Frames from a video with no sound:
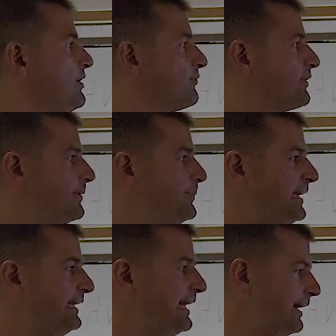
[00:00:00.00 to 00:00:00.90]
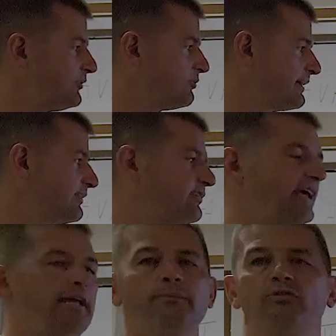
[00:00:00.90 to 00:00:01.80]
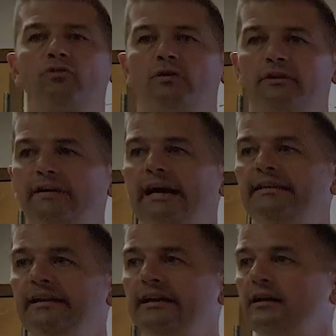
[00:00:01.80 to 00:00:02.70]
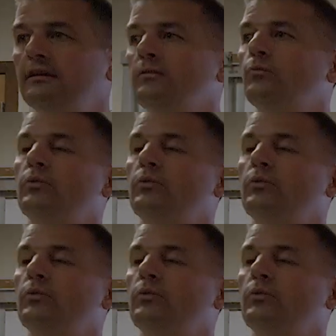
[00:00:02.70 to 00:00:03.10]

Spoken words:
For the pediatric, same sort of idea.